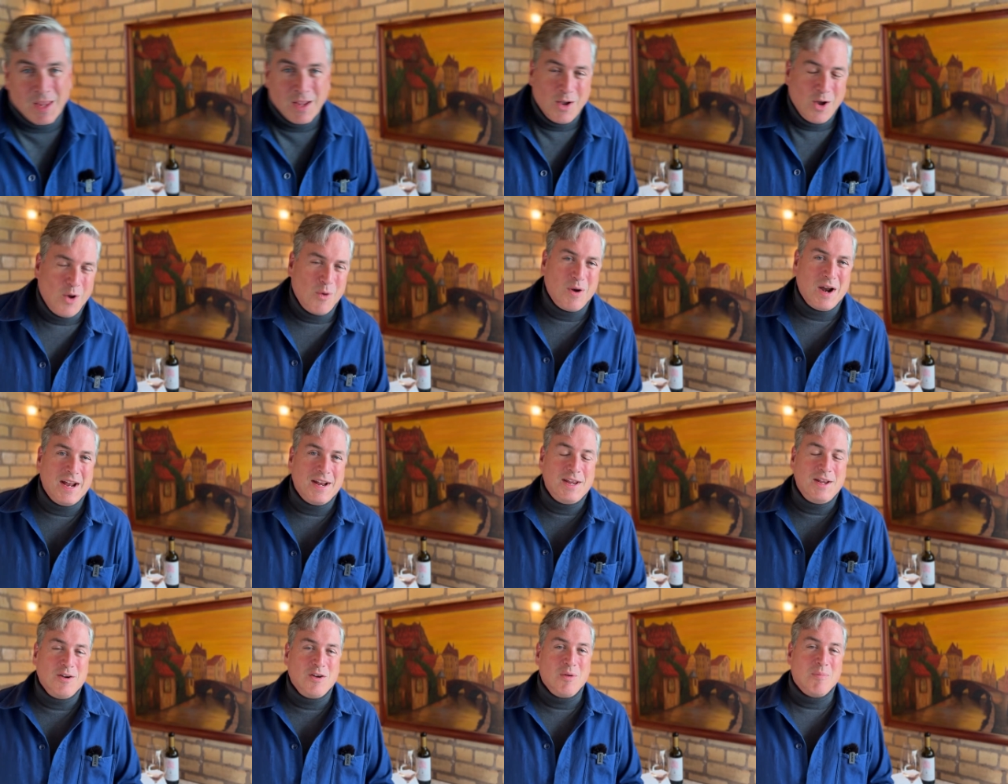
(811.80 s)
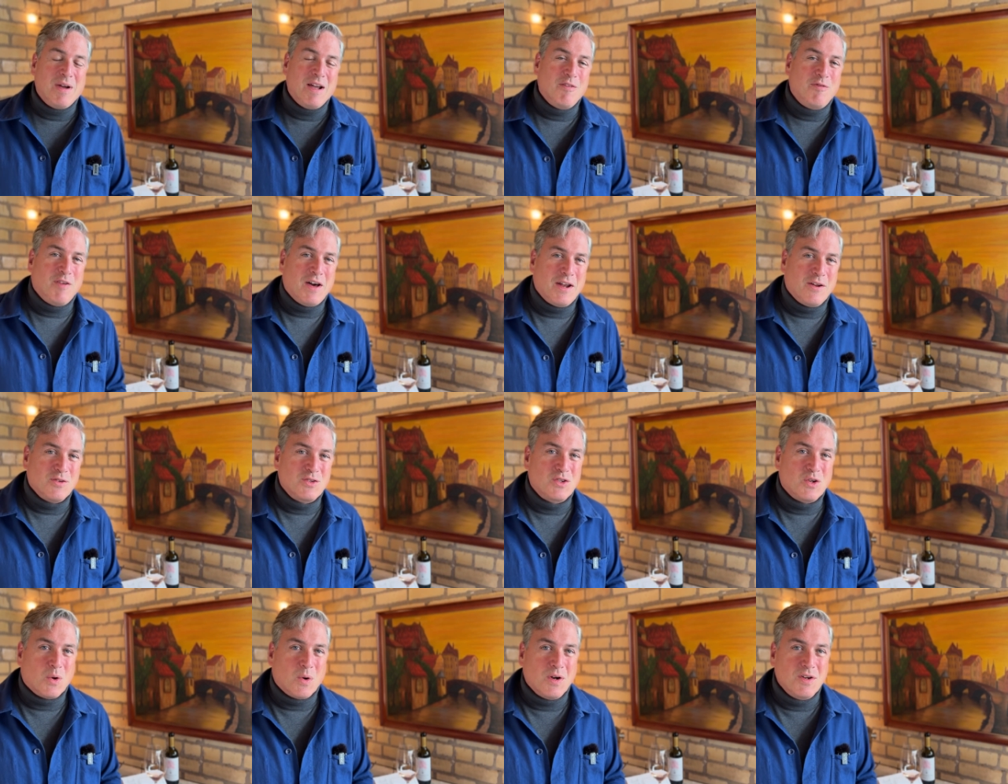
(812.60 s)
All right, here are my final
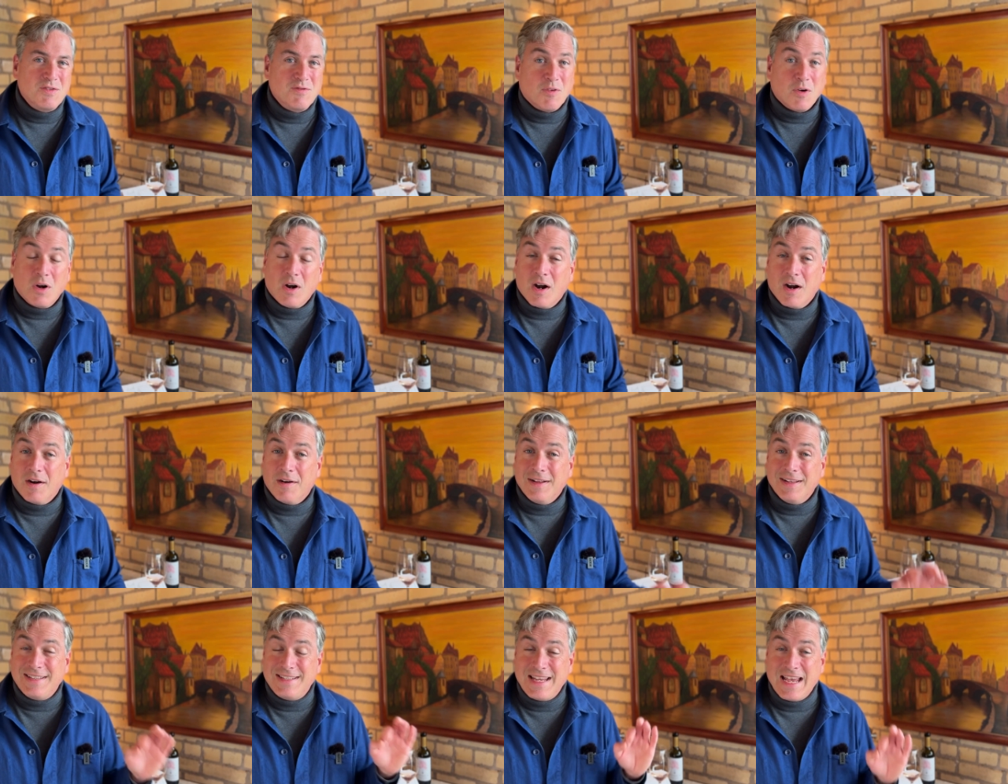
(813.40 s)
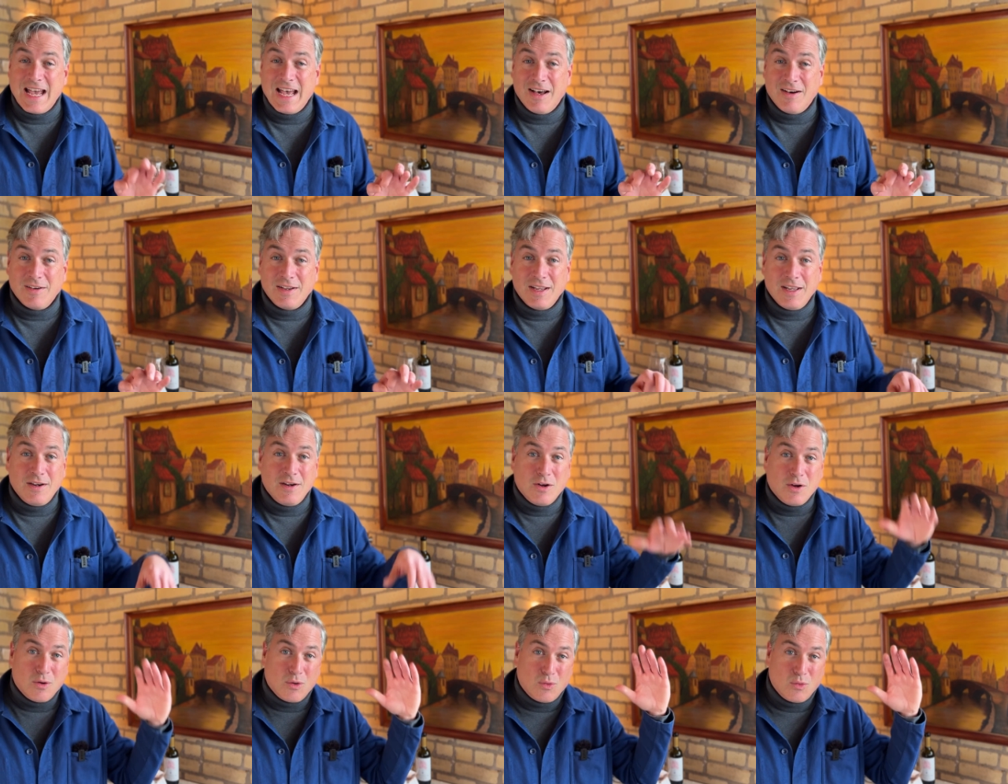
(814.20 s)
scores for our
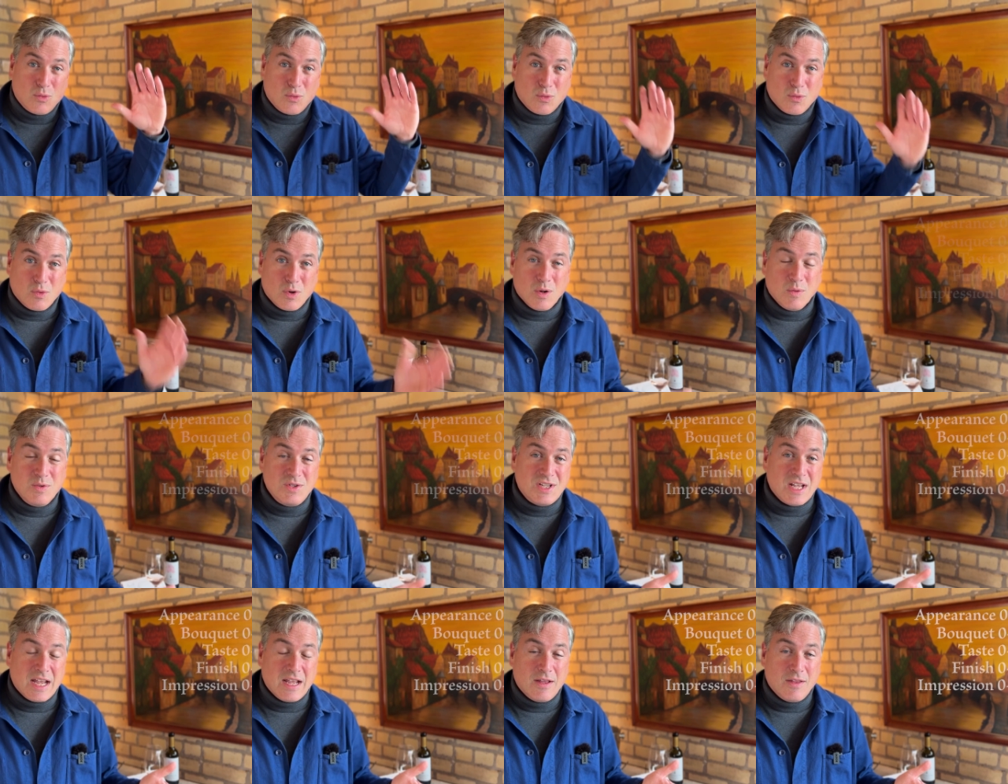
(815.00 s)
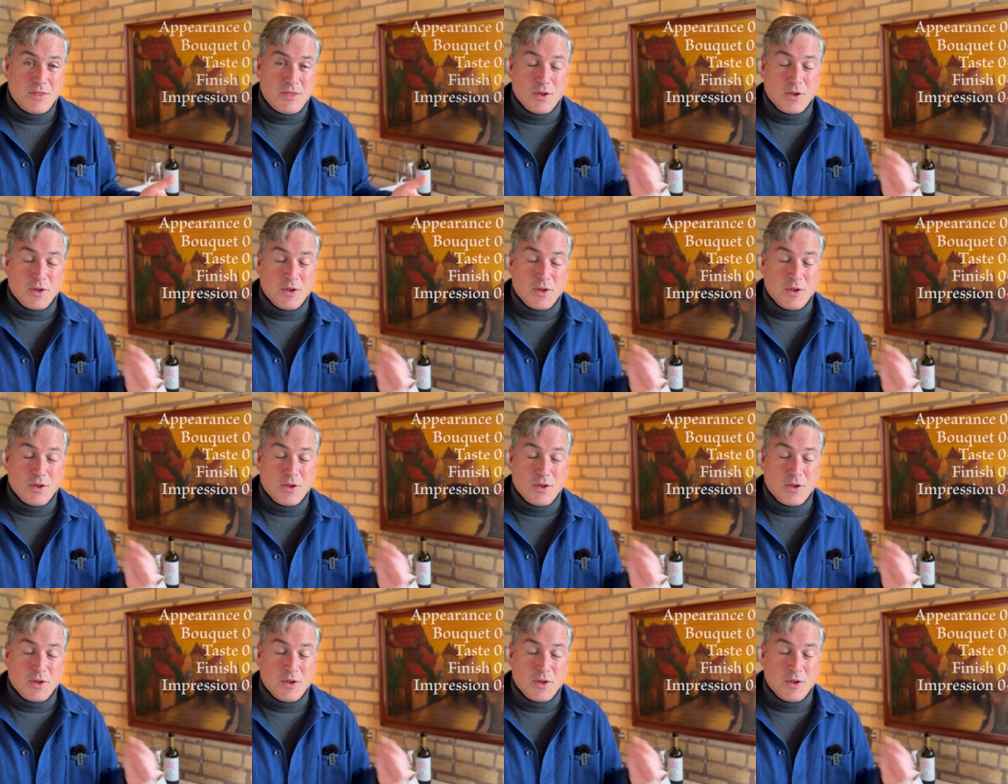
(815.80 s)
Italian rosé.